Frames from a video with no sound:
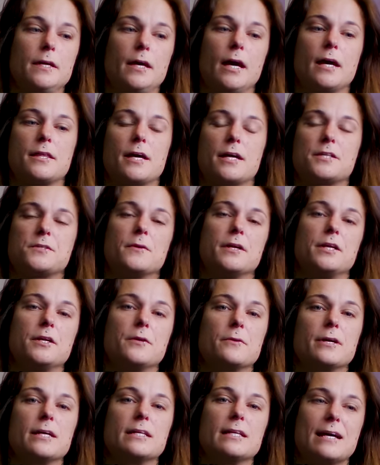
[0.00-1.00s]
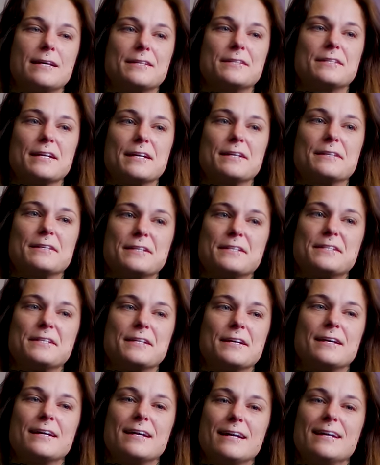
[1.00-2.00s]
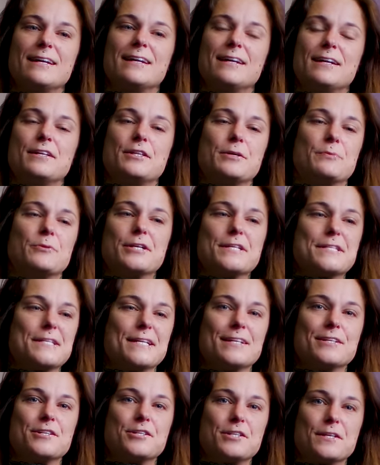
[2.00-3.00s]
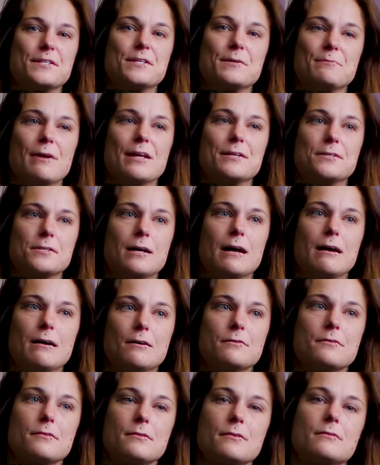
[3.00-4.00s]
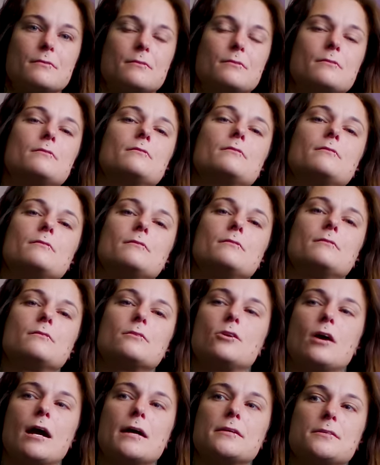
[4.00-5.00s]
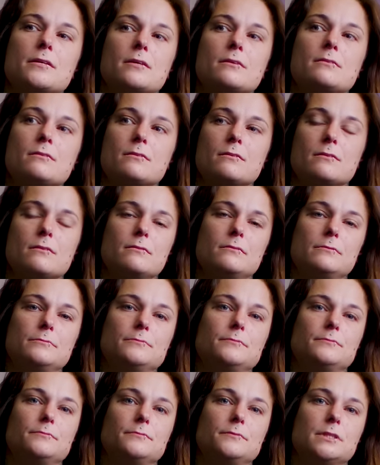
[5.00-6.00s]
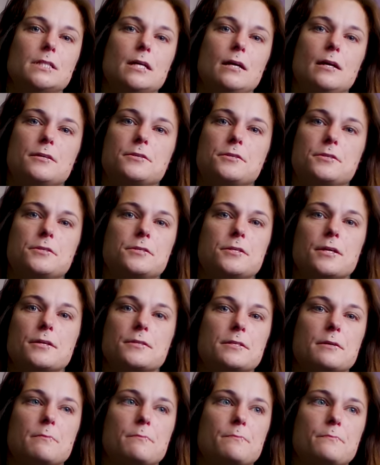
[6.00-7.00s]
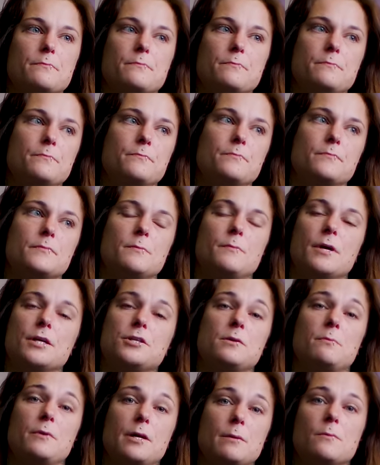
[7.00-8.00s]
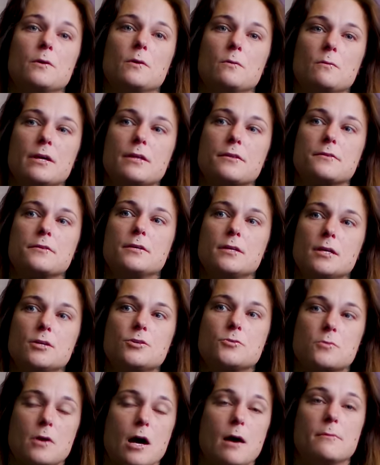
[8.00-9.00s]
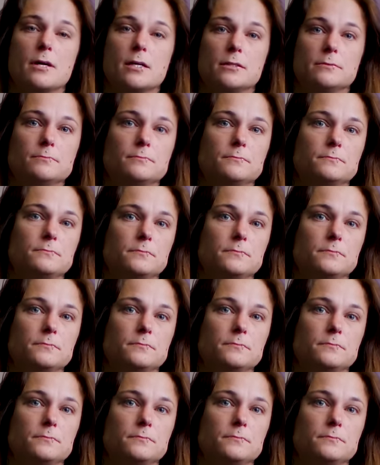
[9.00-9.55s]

that's when you realize that the prison is just a mental health crisis. It's just a bunch of people with trauma.